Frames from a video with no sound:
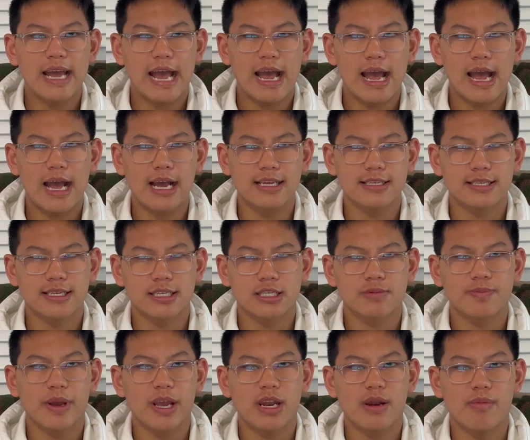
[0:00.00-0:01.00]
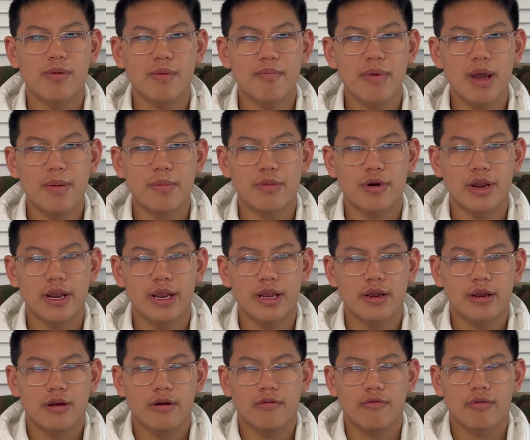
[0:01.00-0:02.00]
has expandable memory
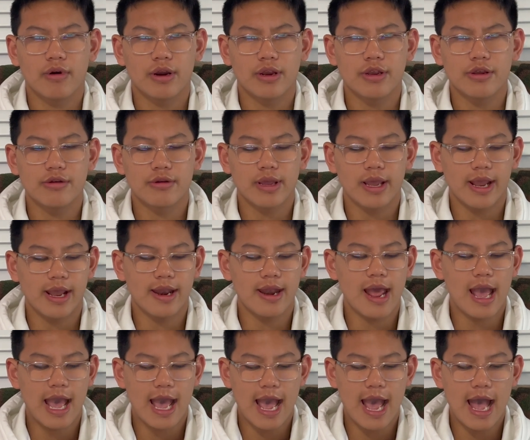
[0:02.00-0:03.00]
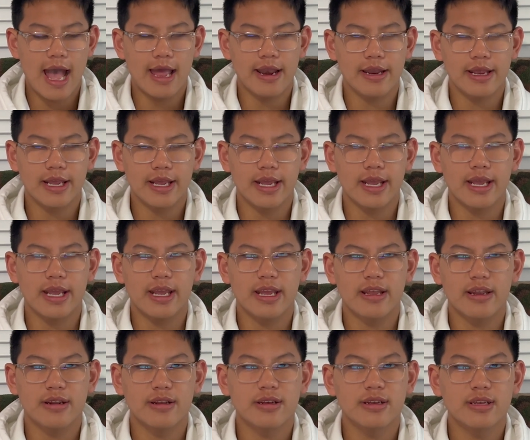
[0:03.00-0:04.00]
where you can add
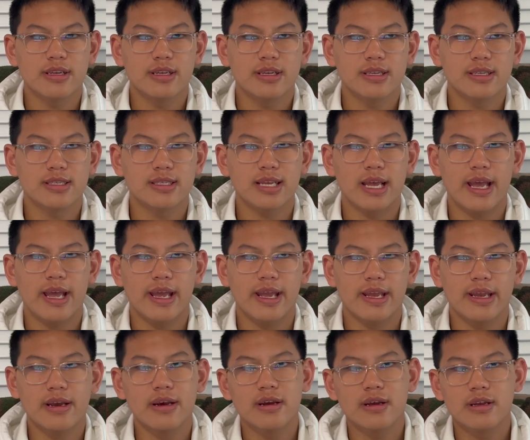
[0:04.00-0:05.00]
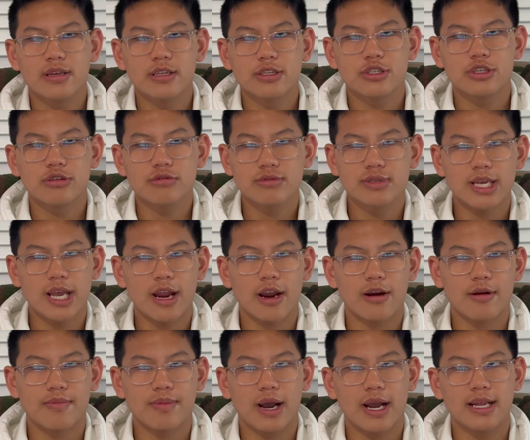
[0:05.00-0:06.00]
in, say, 2
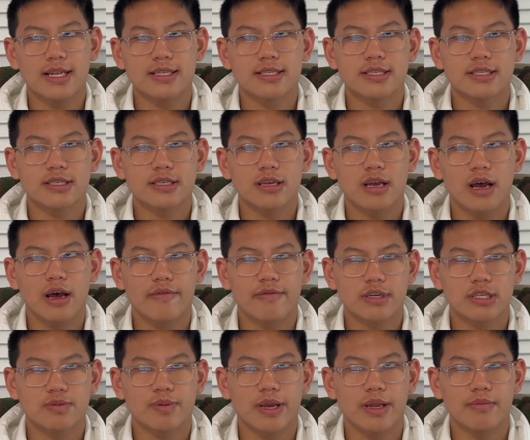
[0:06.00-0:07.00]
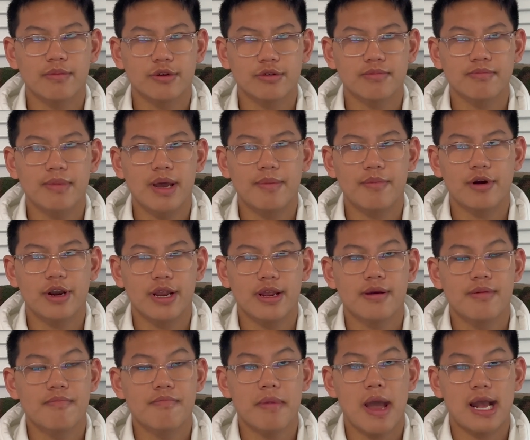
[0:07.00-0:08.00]
terabytes of expandable memory
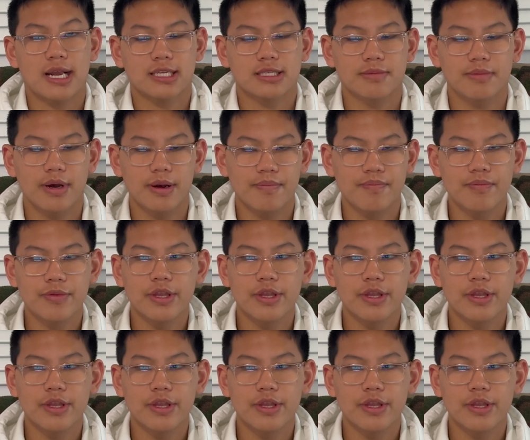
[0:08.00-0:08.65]
maximum.